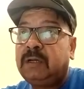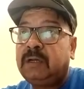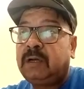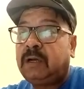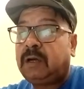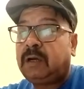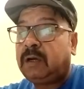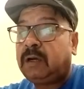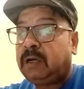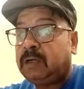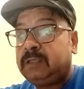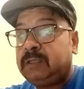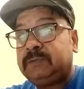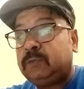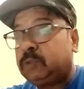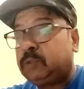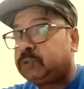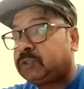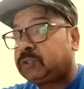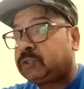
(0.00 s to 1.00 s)

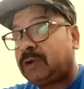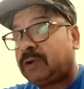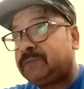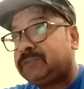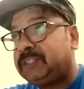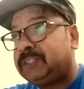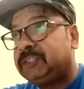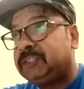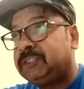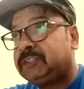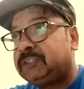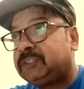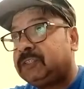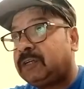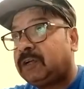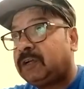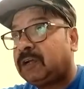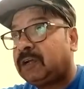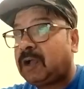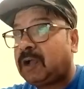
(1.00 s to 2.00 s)
Those sort of things
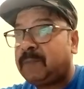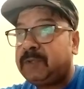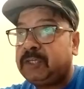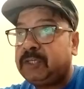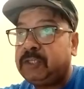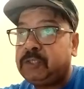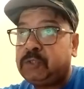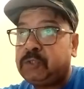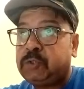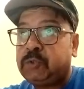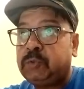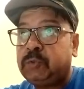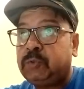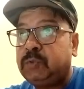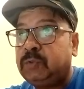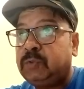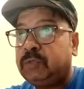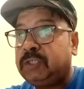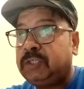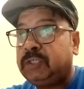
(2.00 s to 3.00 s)
coming into
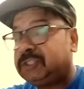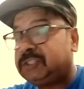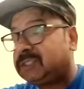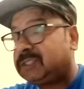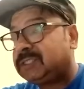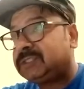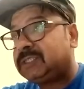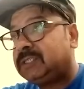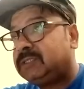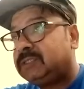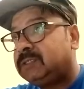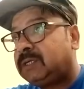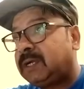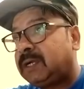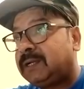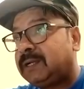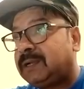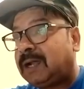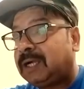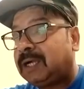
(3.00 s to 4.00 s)
discussion at
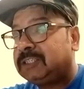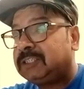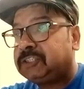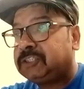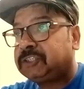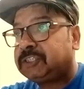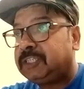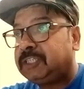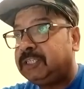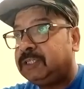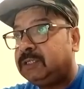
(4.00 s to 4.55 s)
a larger scale.